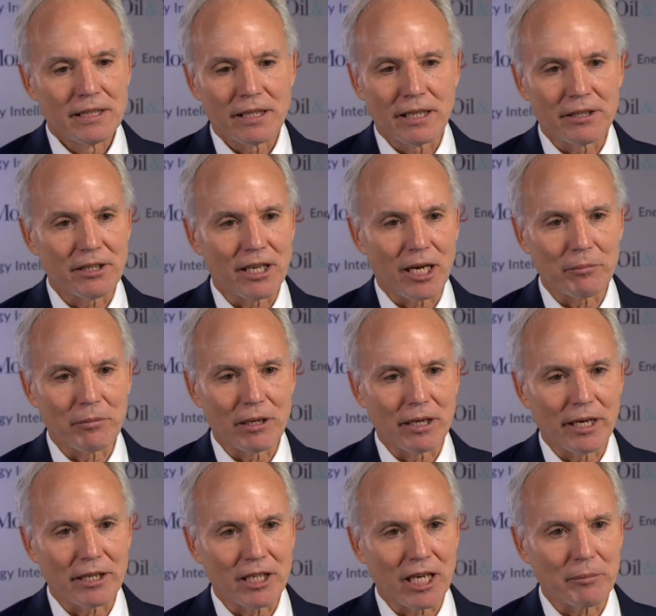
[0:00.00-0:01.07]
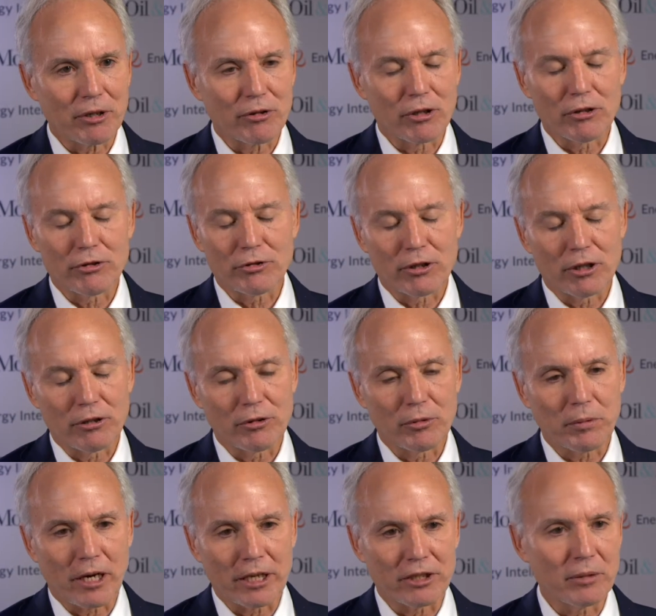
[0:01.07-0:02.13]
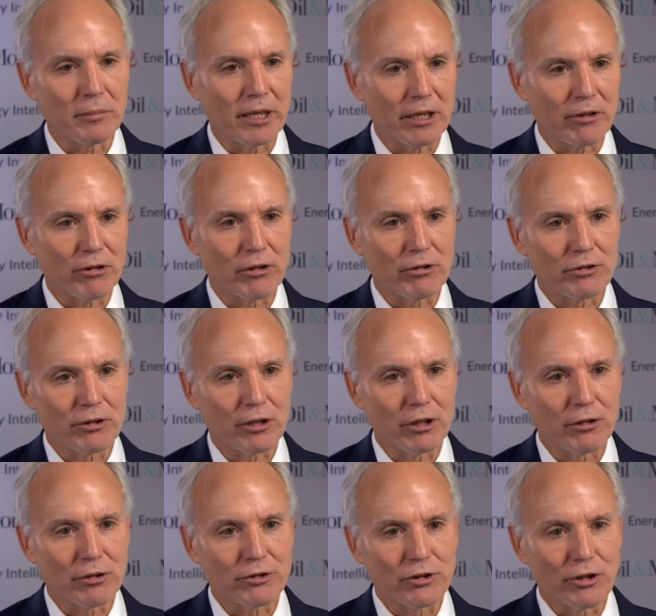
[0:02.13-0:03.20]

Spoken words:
Anytime economic growth slows, product demand growth slows.